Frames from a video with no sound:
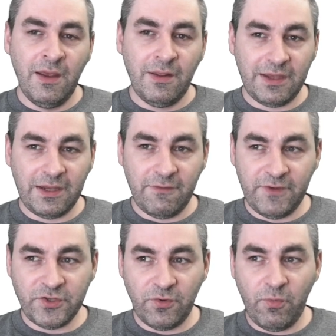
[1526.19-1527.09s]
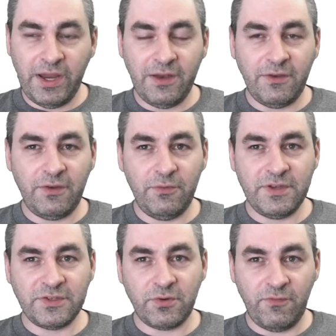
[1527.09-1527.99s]
like an official way to do
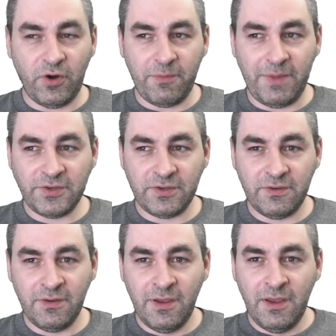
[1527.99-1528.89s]
this sort of automation.